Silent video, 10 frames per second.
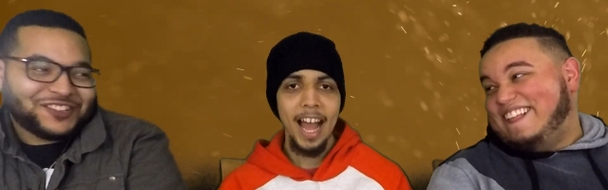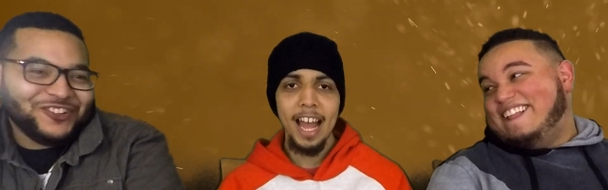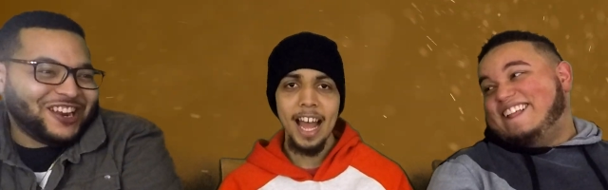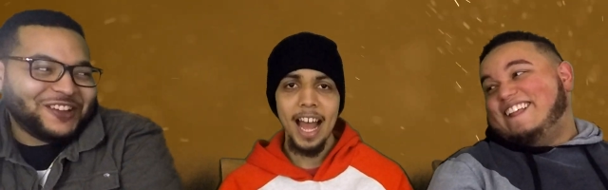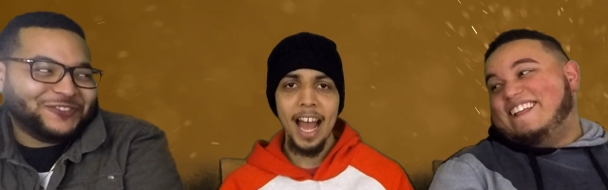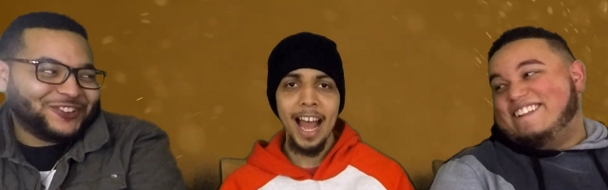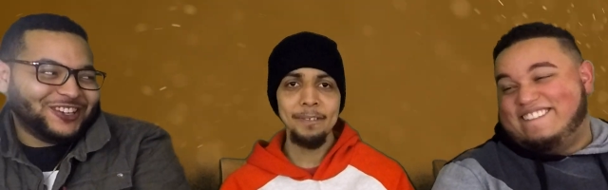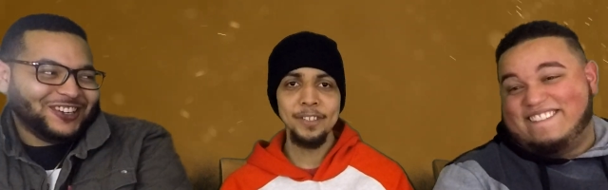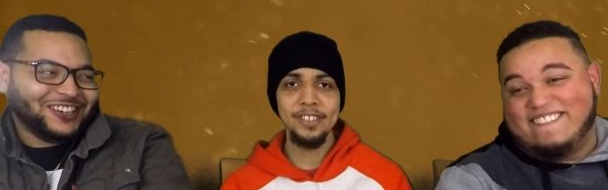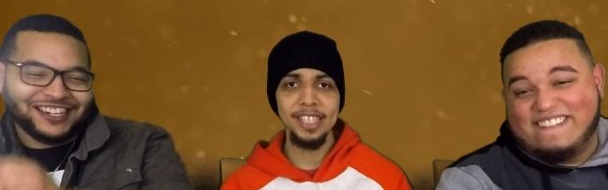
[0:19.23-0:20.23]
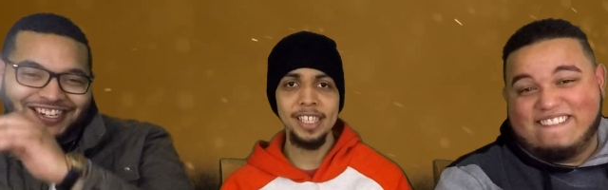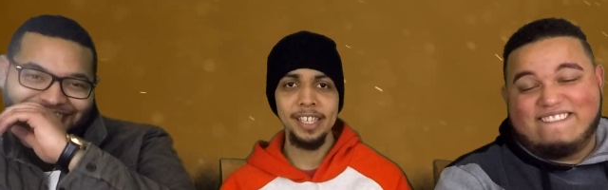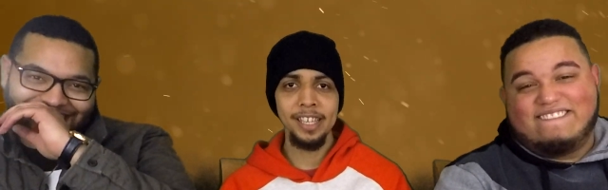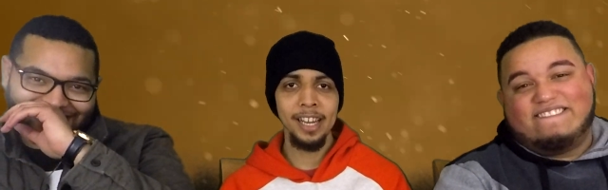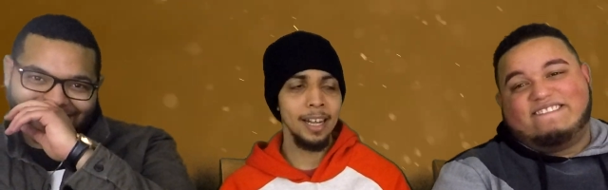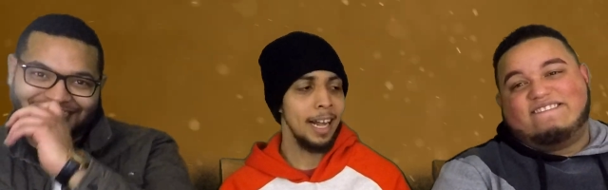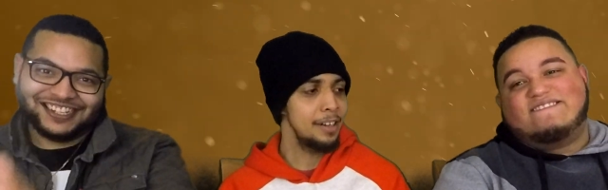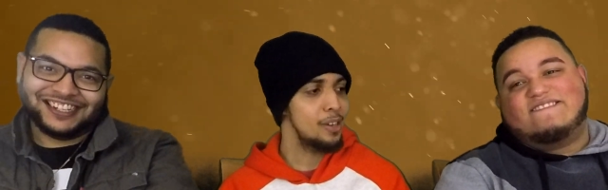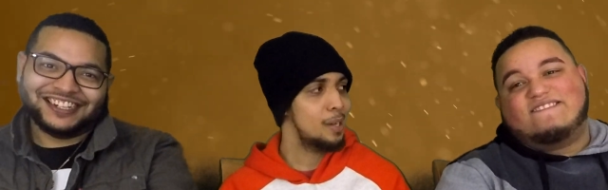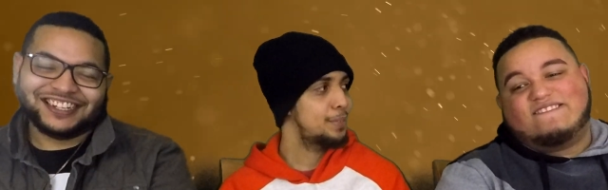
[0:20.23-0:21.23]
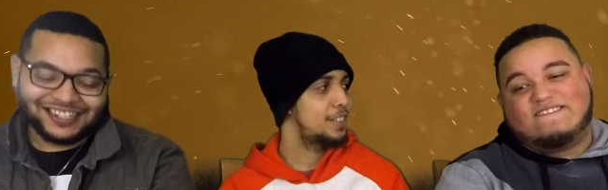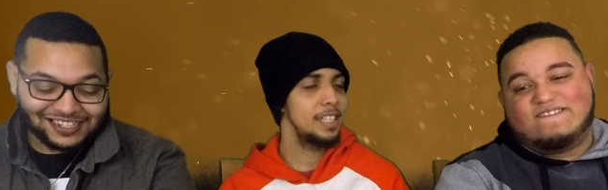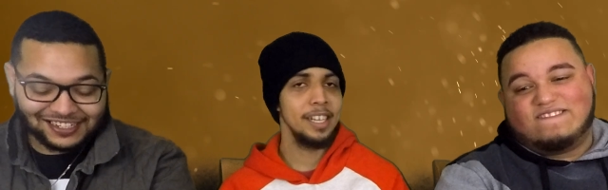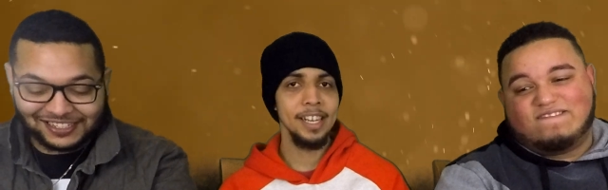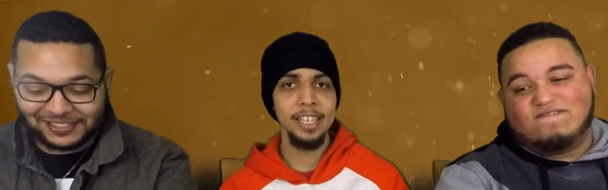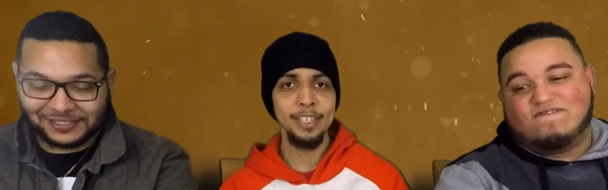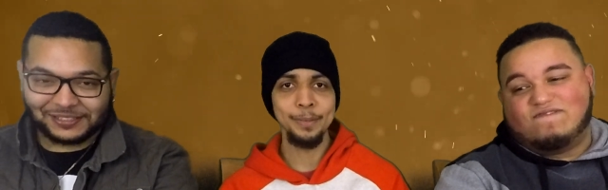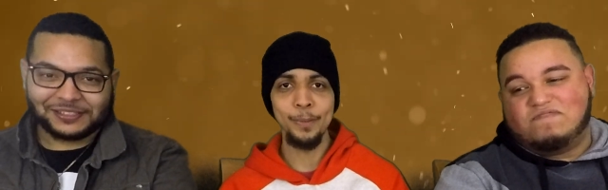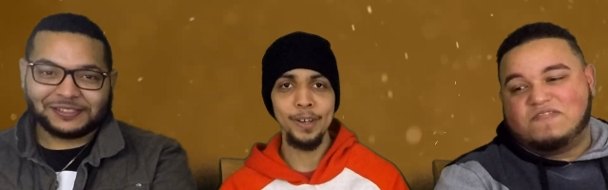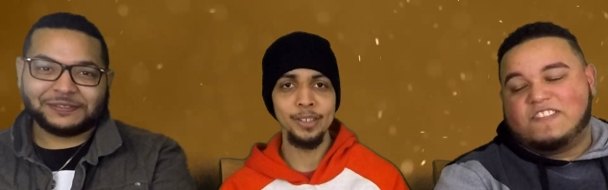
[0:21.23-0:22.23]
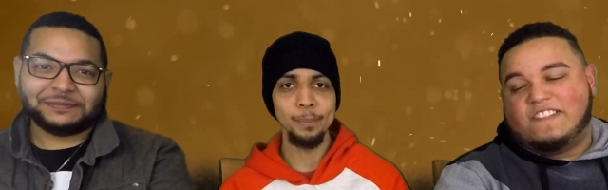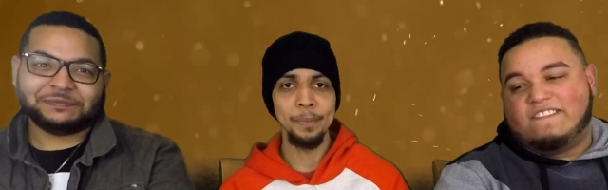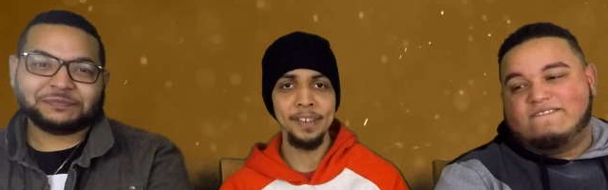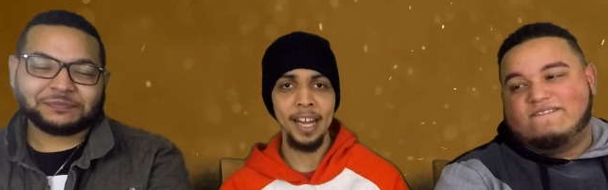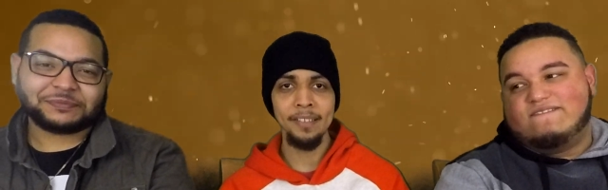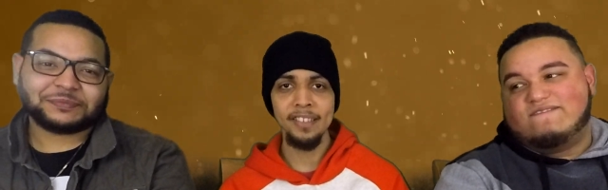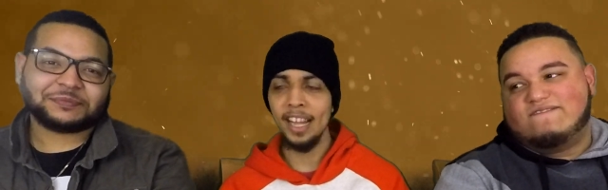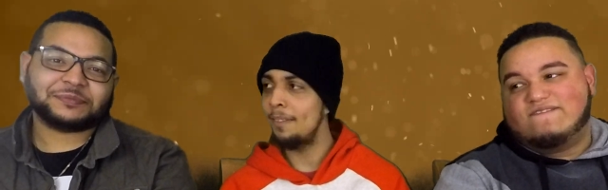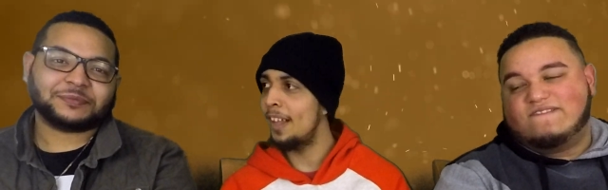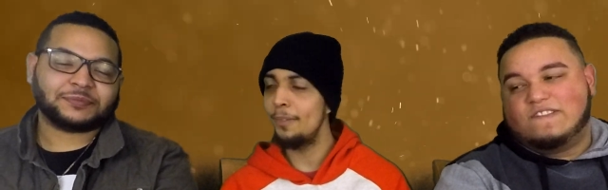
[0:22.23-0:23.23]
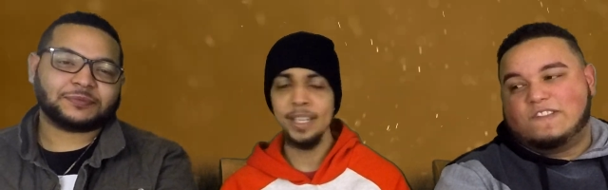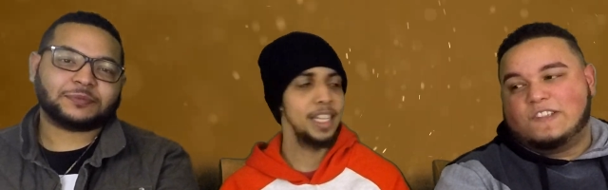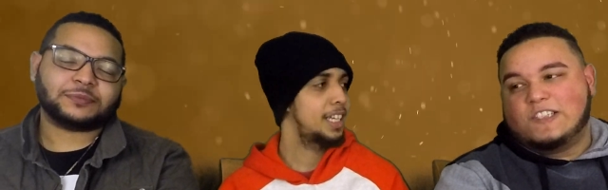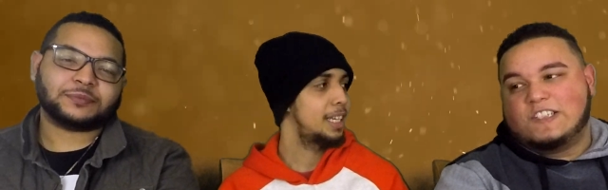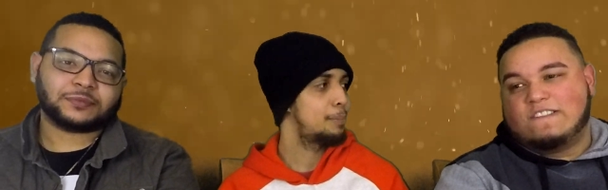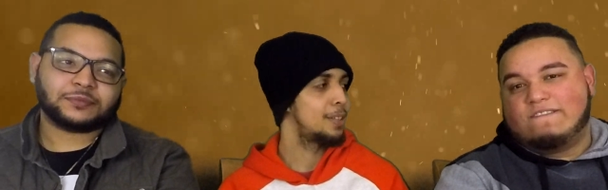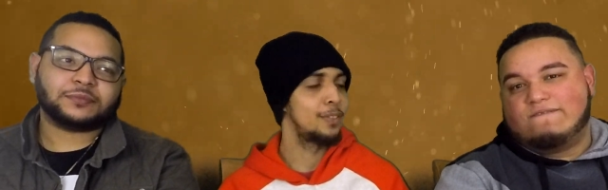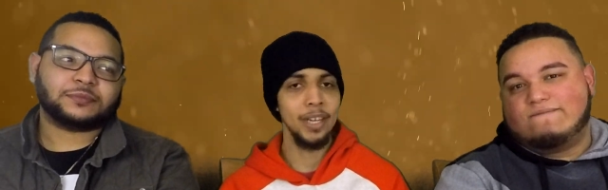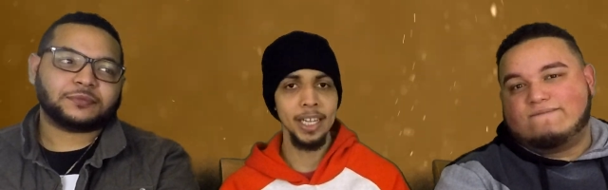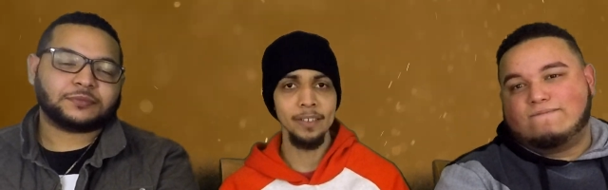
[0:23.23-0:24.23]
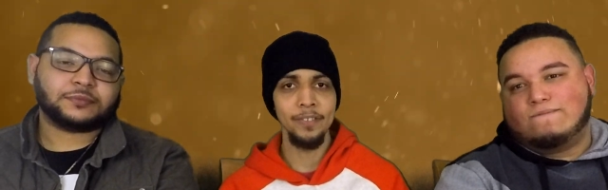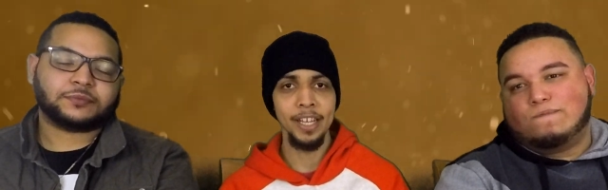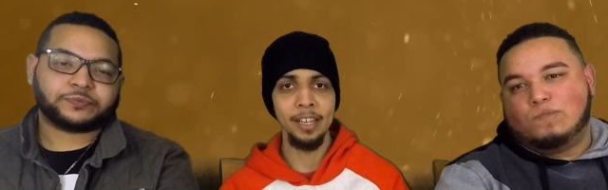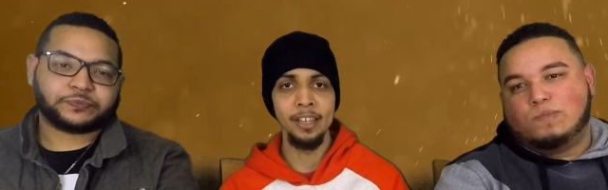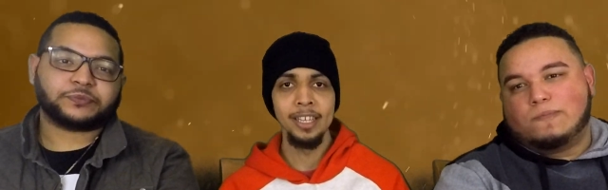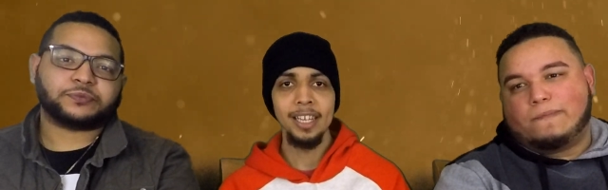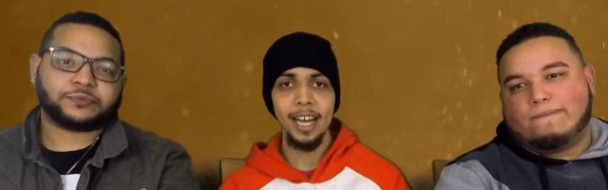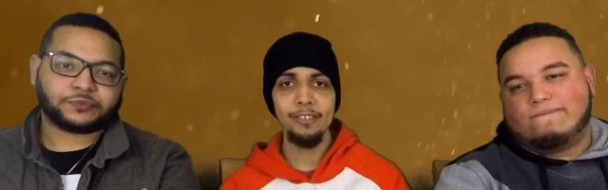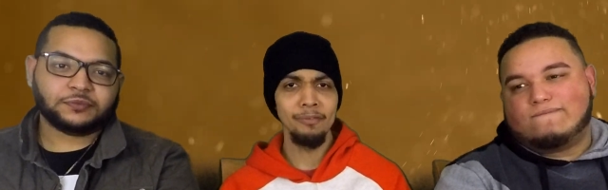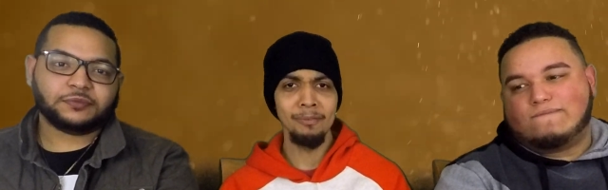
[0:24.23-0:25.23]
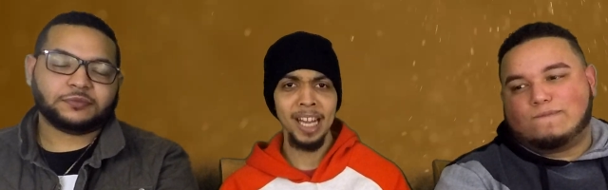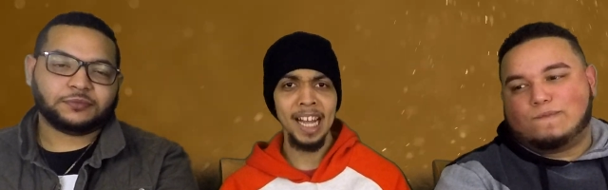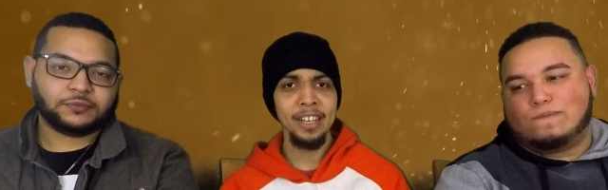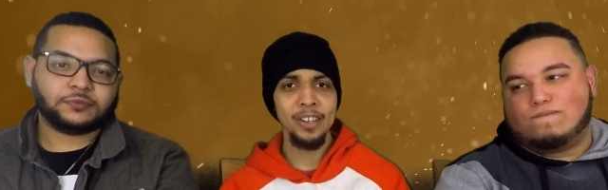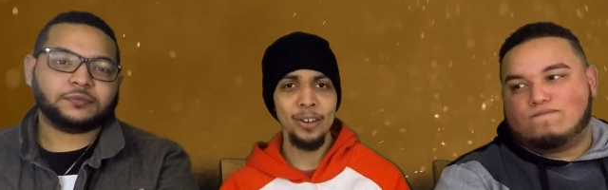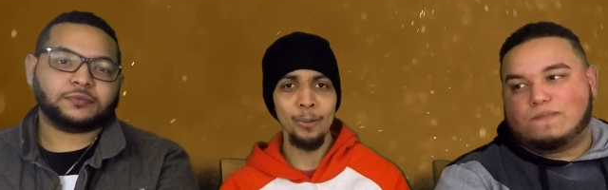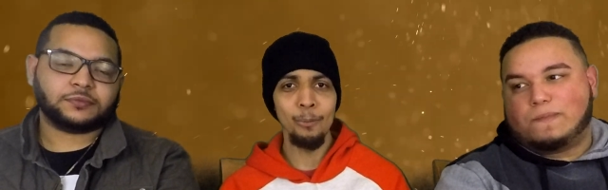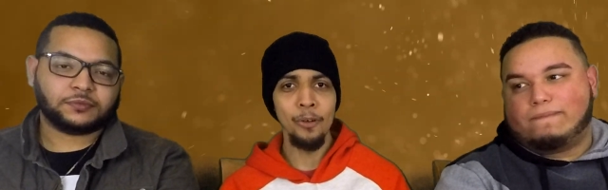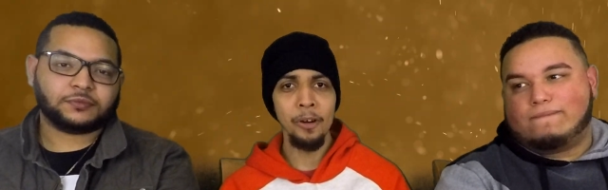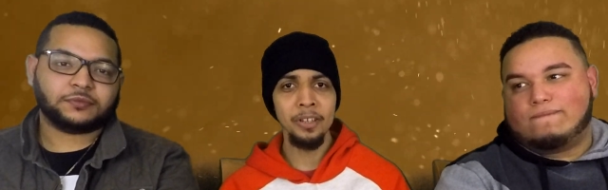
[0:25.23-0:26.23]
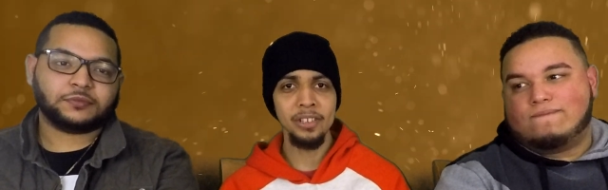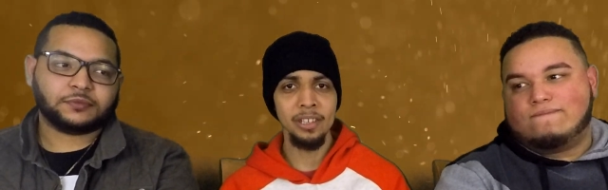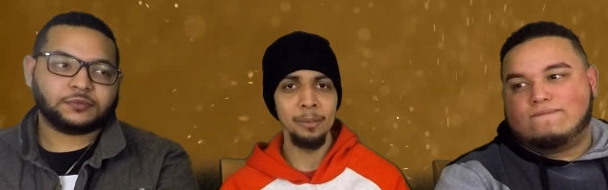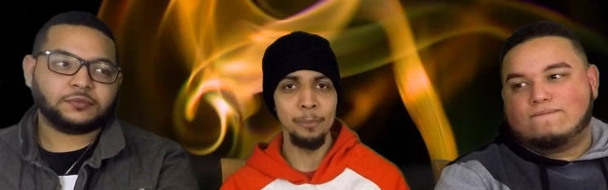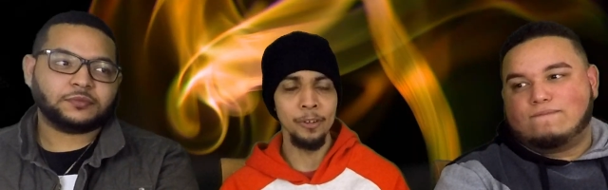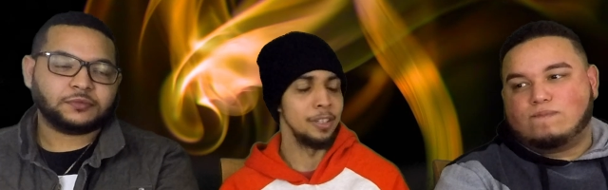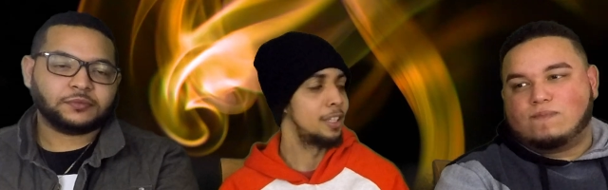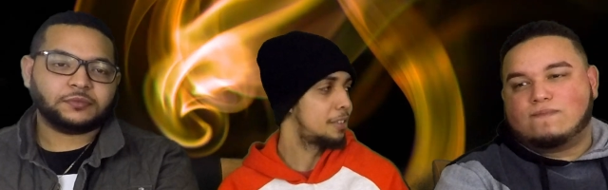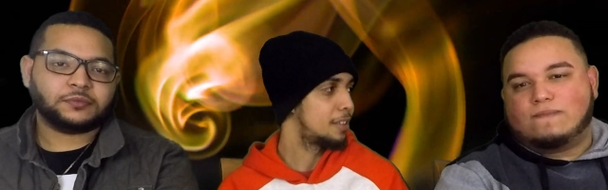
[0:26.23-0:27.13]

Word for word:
Speaker 1: never. so never. I've seen it. I, I know I've seen it at least once, but I'm I'm not really keeping track of that. I don't like award ceremonies.